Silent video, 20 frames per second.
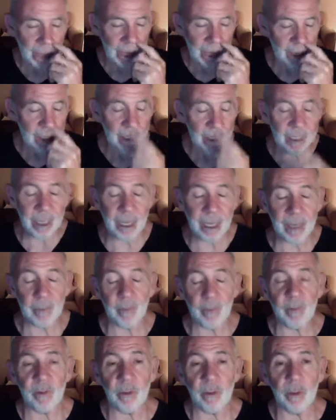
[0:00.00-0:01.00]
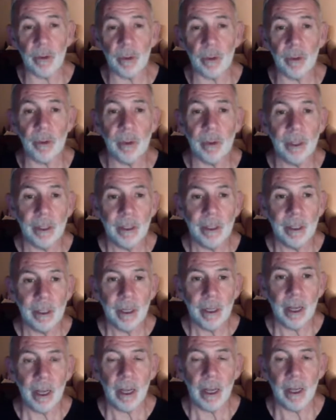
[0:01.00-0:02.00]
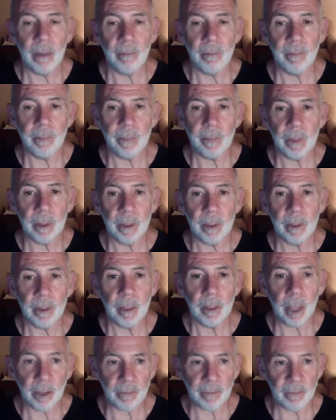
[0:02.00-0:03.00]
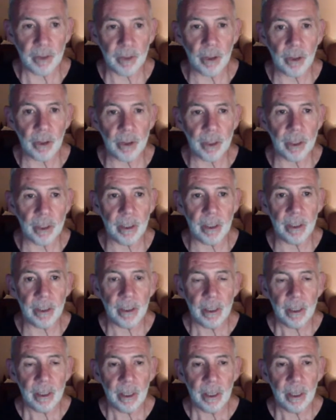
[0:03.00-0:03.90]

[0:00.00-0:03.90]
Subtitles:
And I came to love yoga,